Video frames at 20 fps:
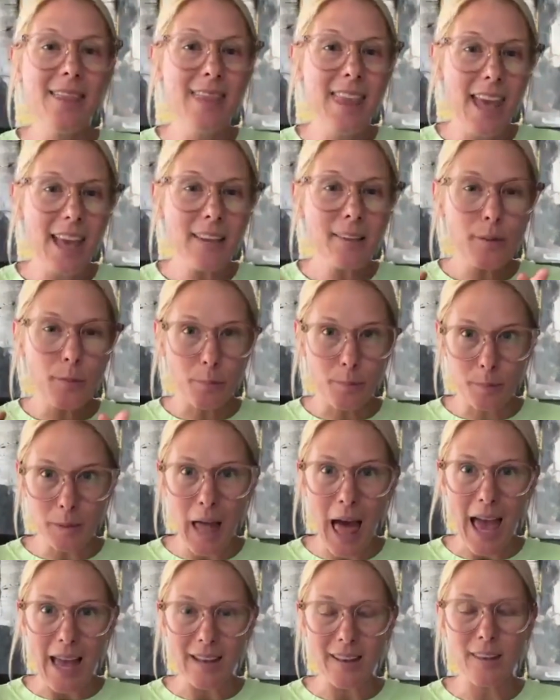In this
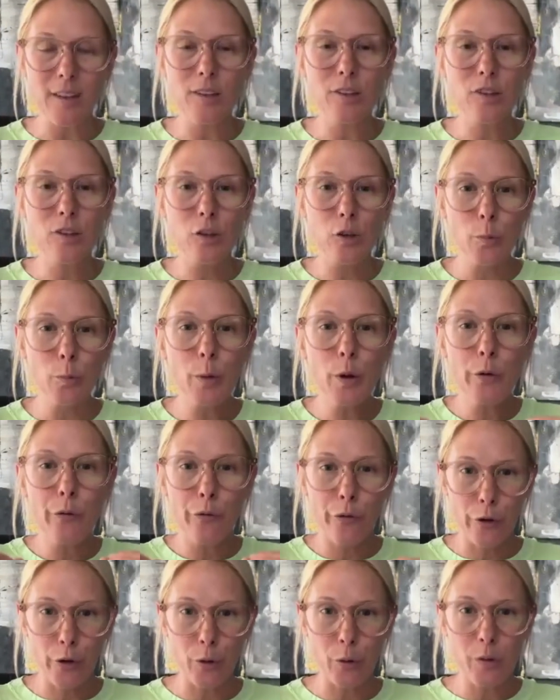blend, the
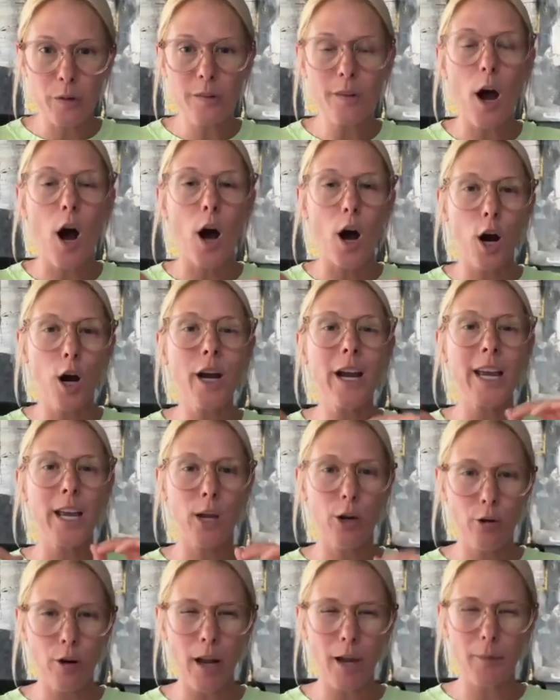superfruits are
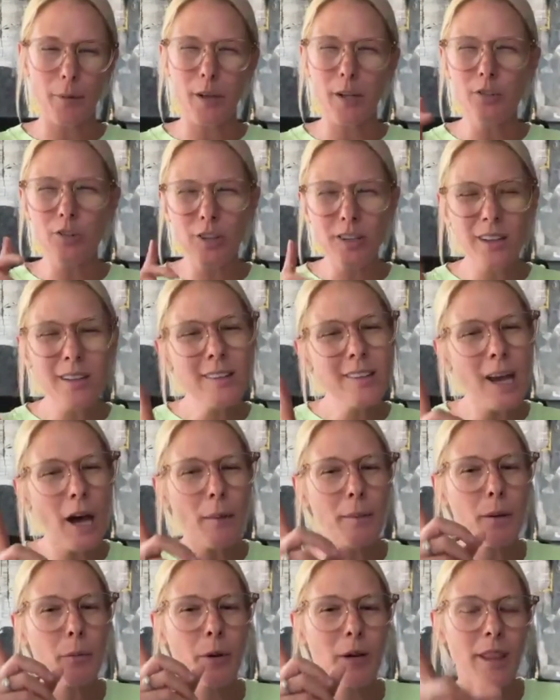incredible. And she did
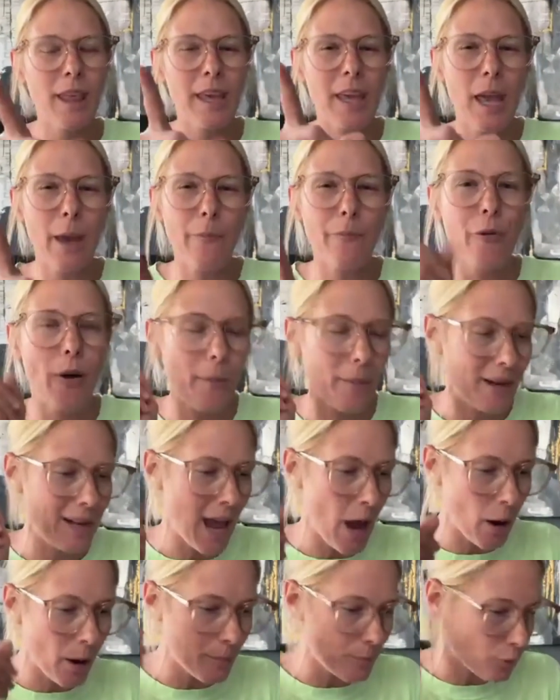tell me where they came from,
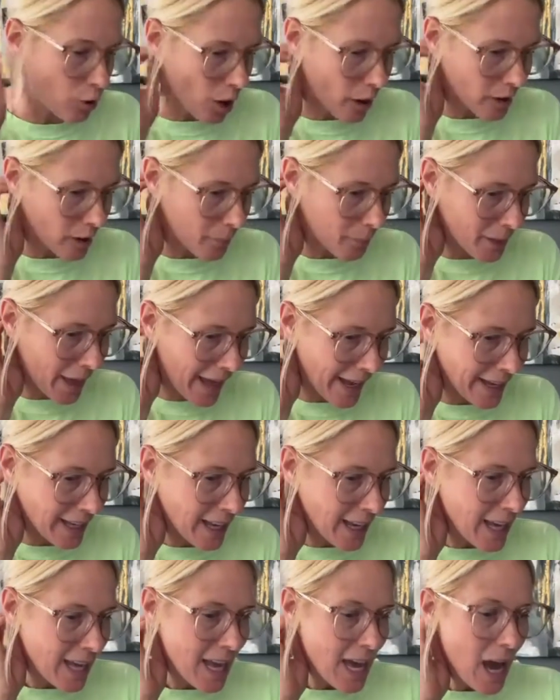and now I'm drawing a
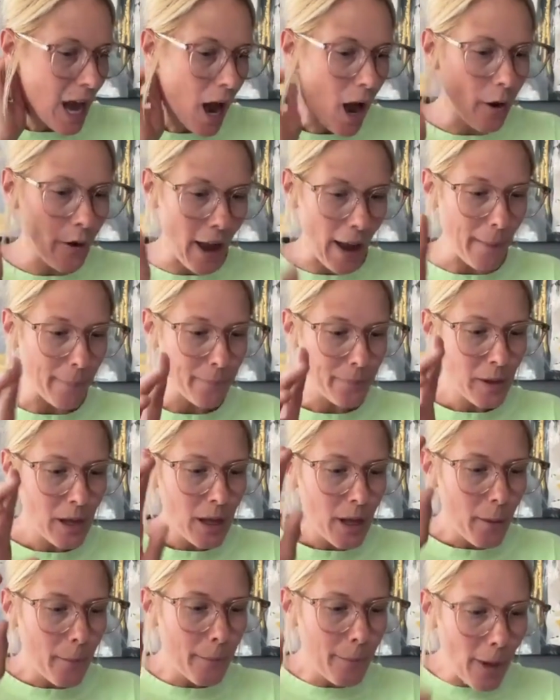blank. Okay,
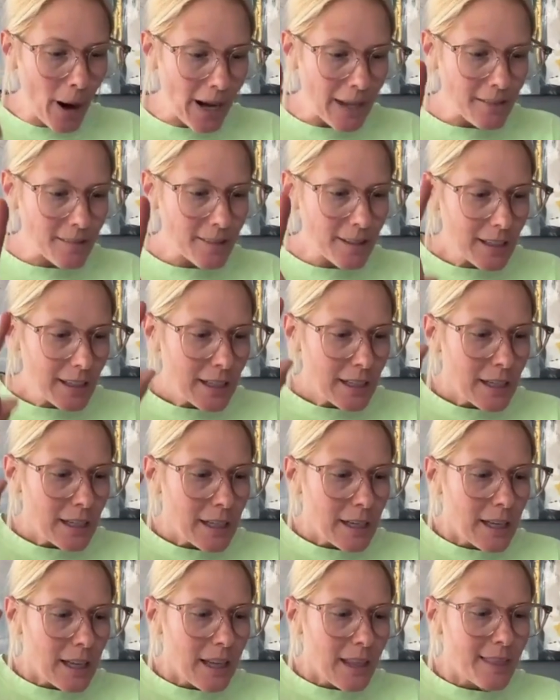but
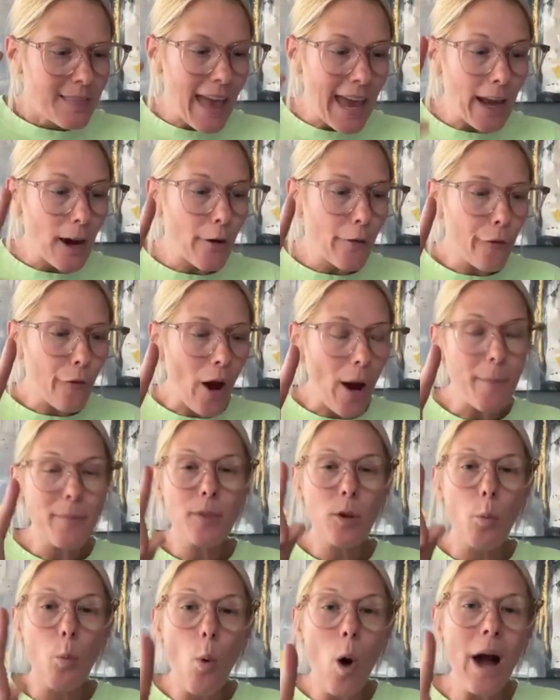they are
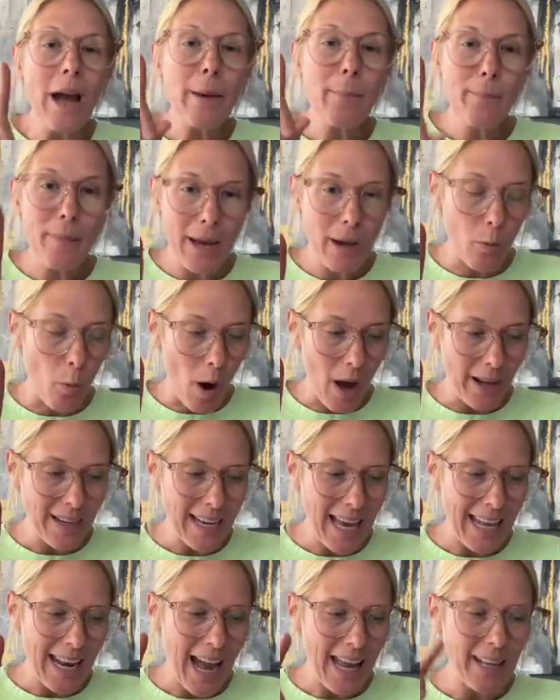from the one big
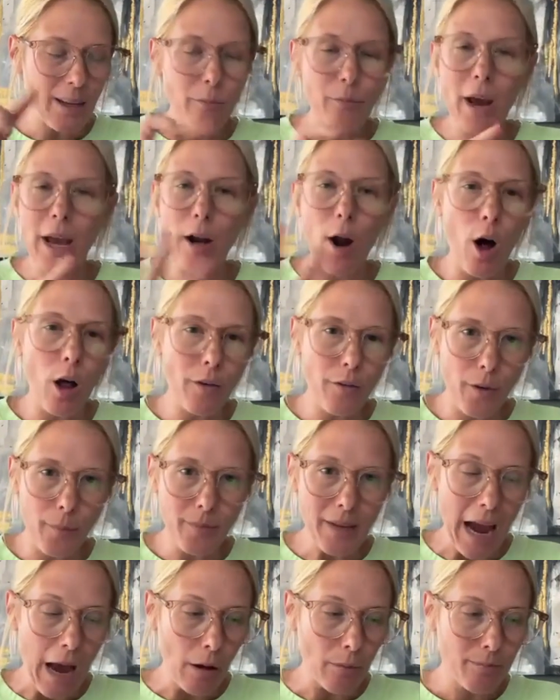one, and I didn't write all of
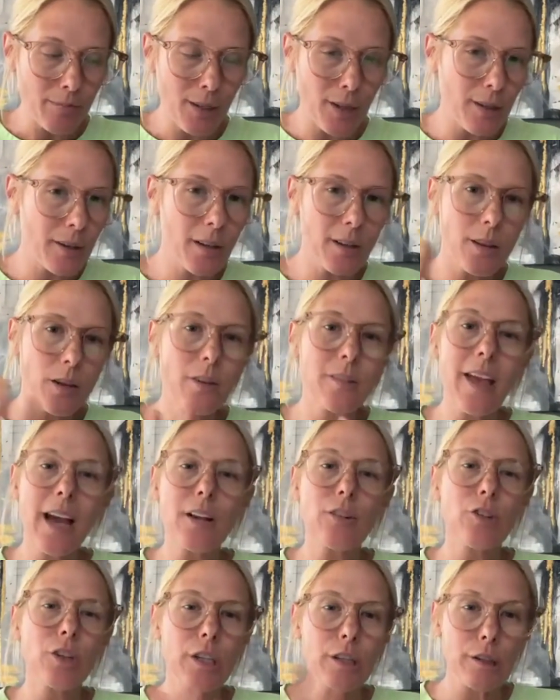them down. There's
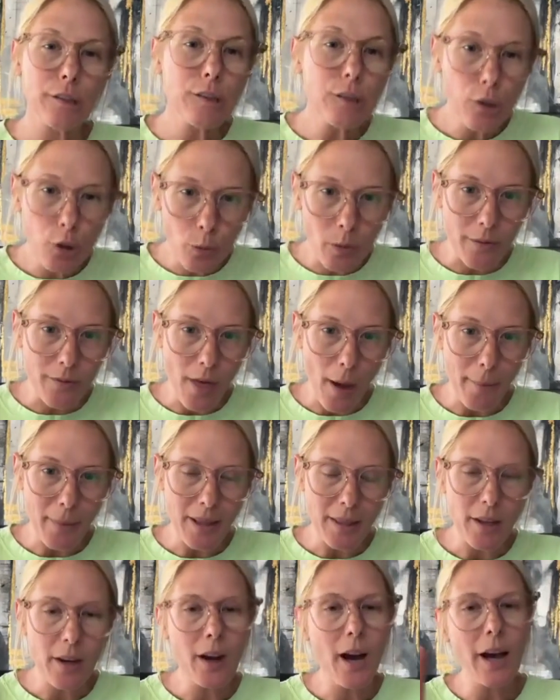actually a slew of
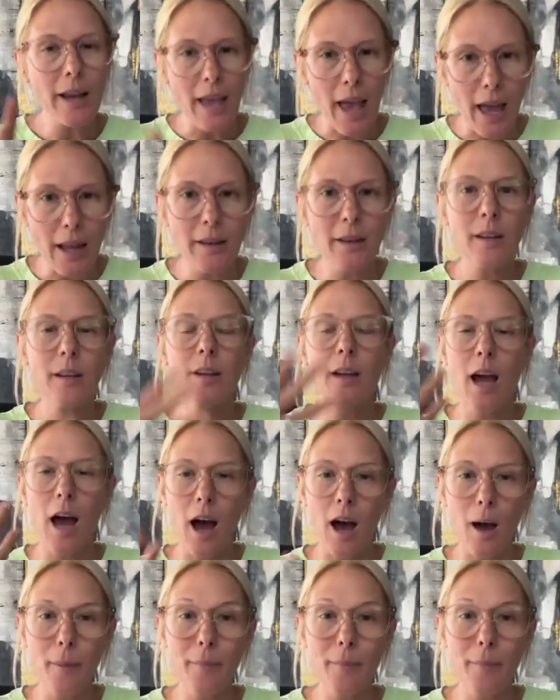them in there. Again,